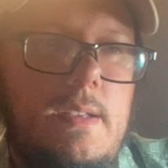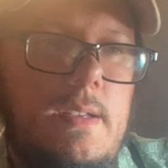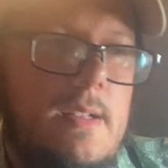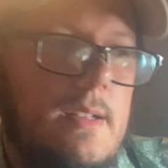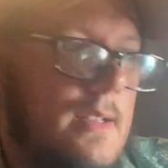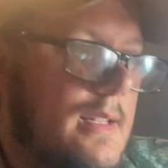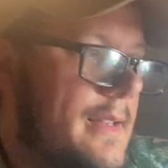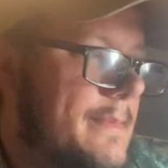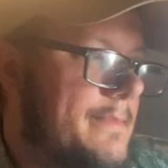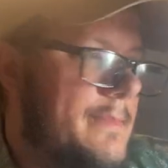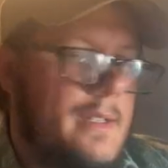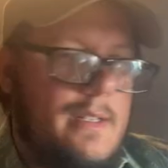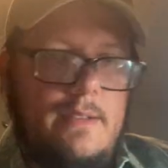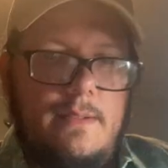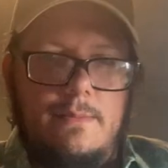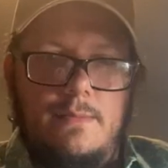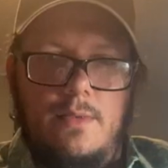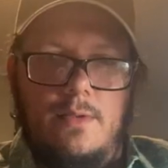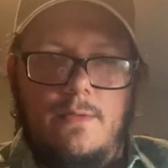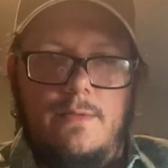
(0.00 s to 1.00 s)
Let me
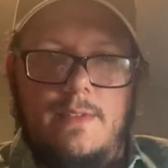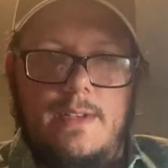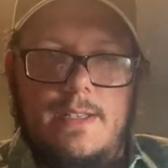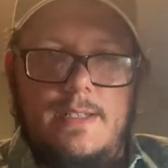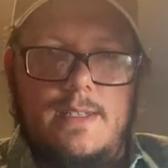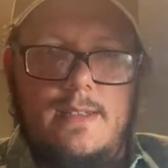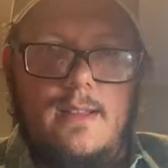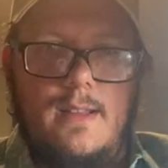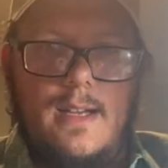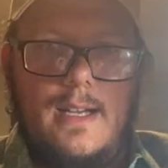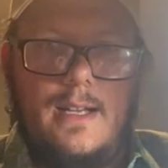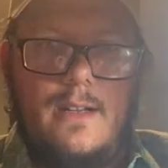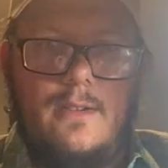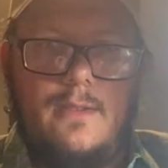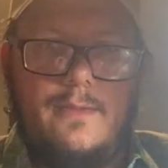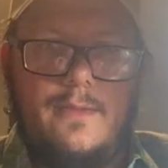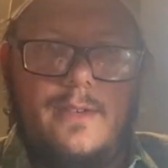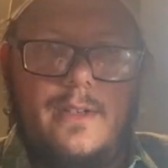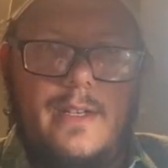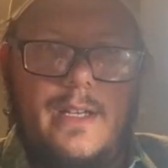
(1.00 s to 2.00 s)
move this slide
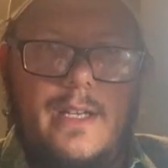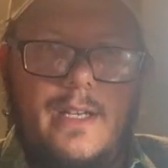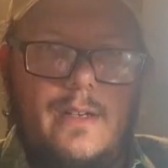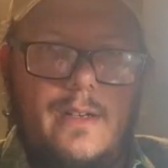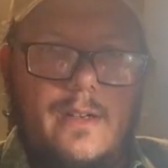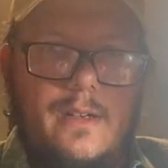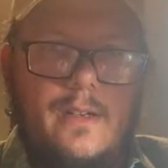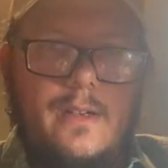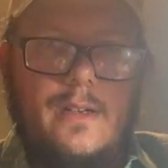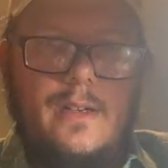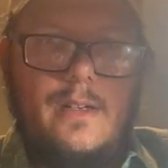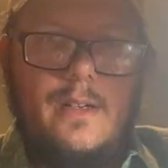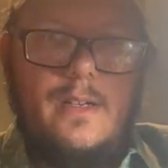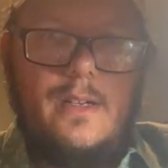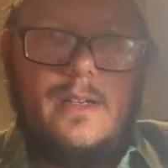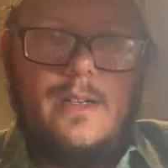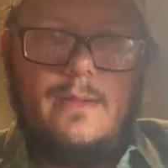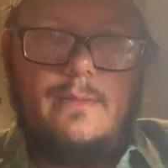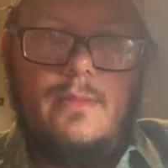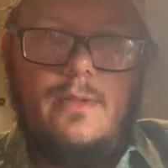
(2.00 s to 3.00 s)
over here.
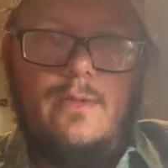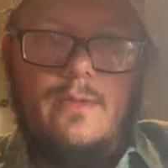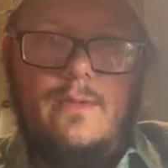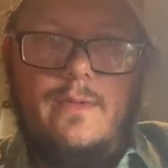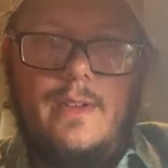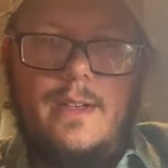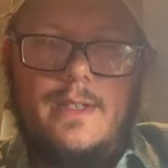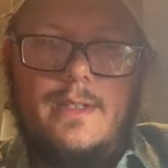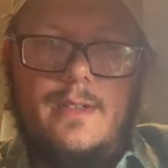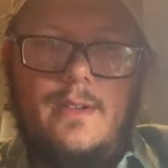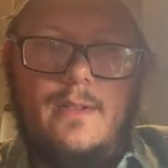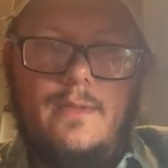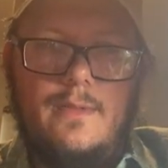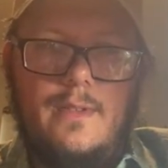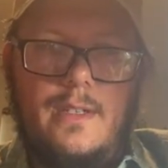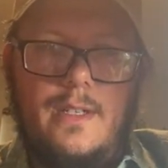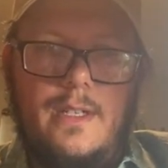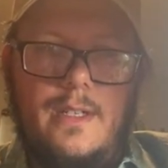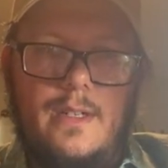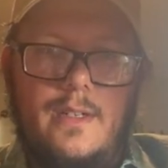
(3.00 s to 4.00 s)
Move this over
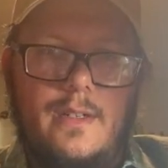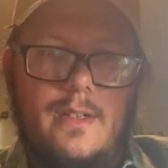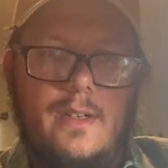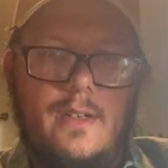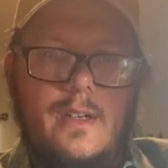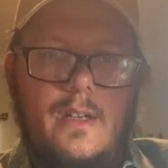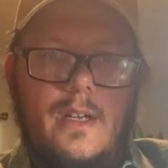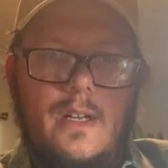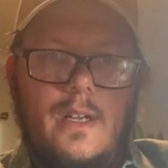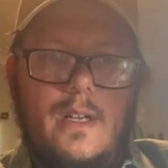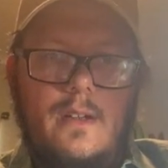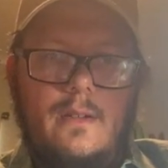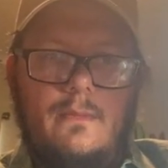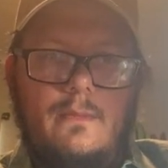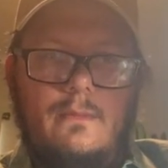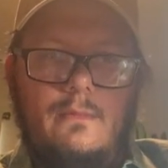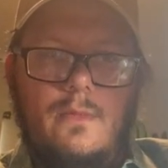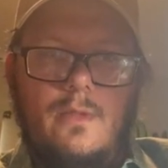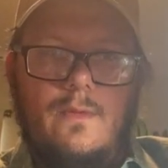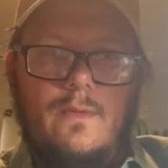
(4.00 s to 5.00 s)
here.
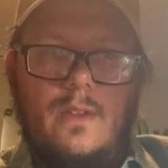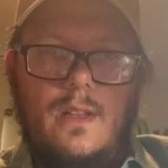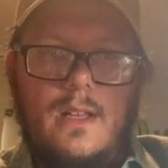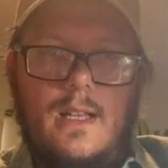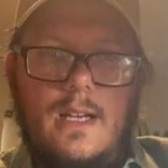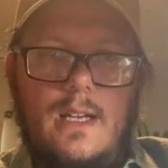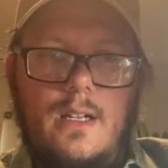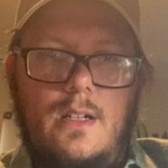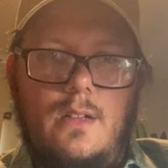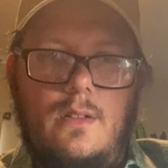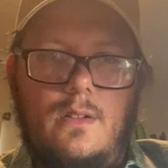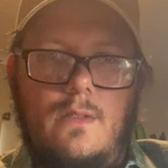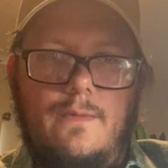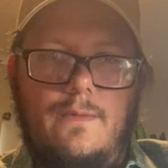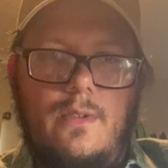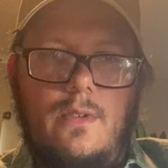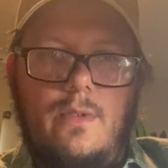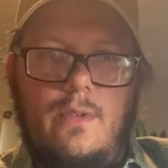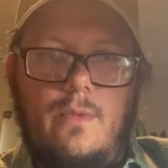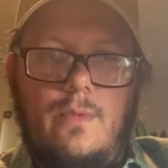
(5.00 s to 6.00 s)
Move the light a little
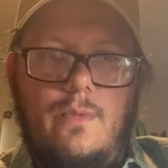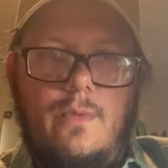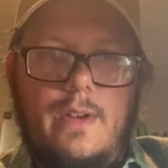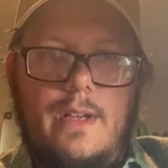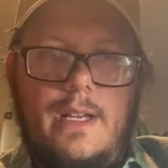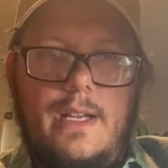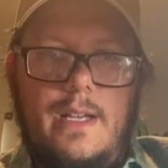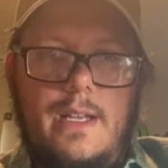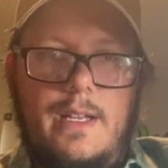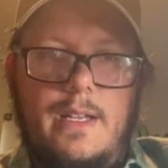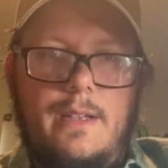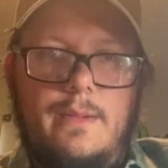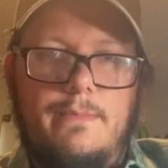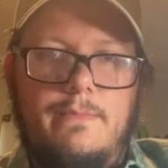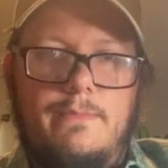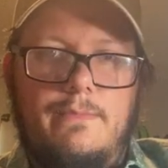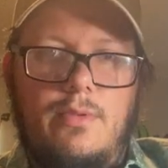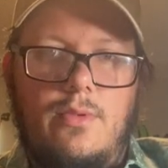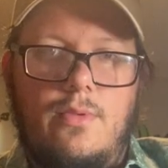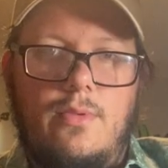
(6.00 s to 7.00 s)
further away.
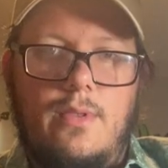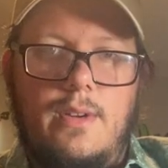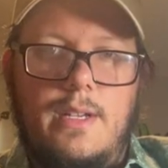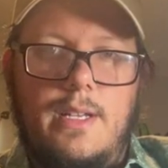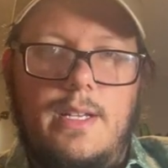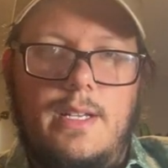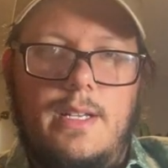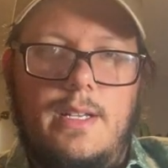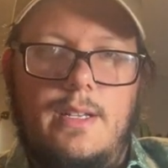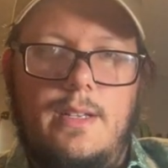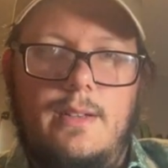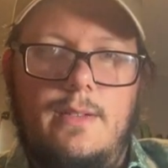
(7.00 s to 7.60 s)
Point it